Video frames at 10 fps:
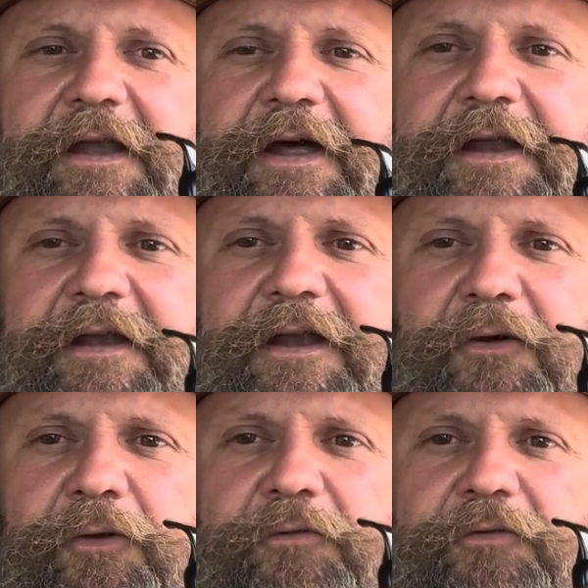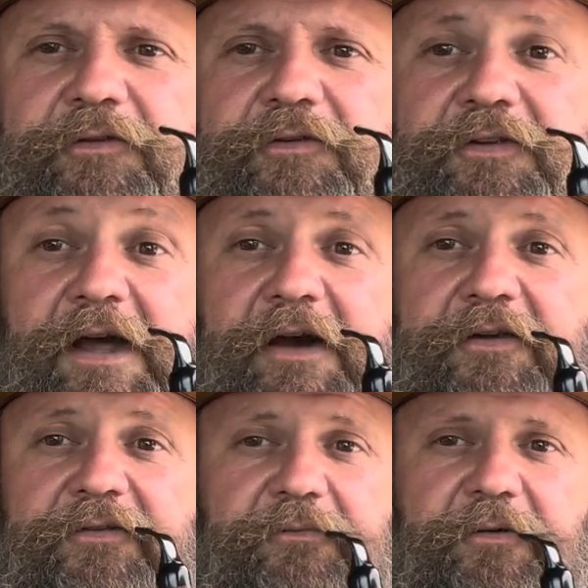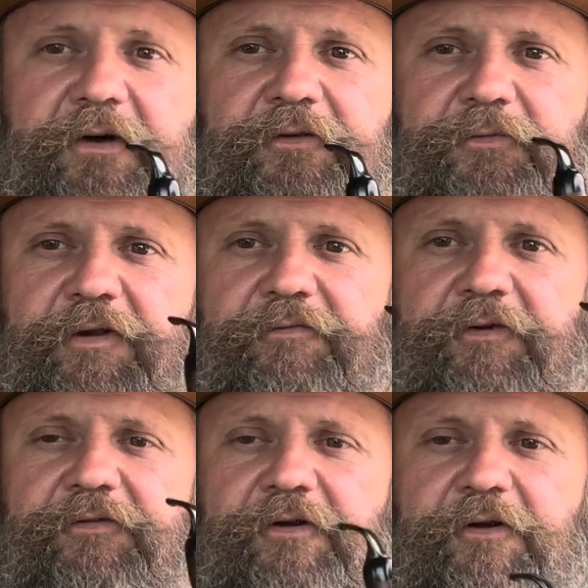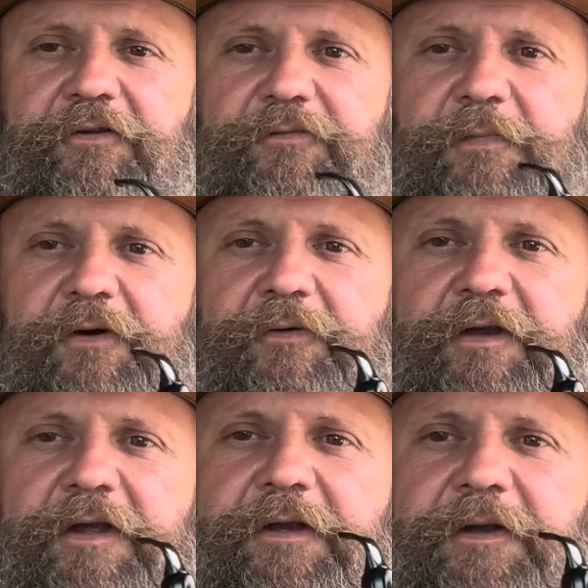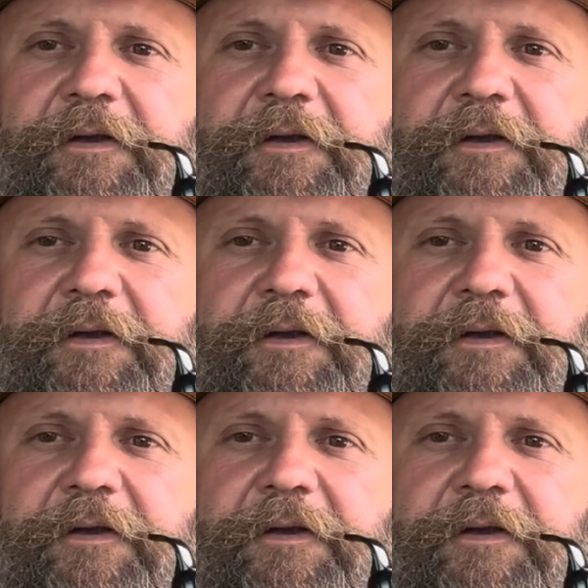I didn't know it was as stout as it was when I first started smoking it.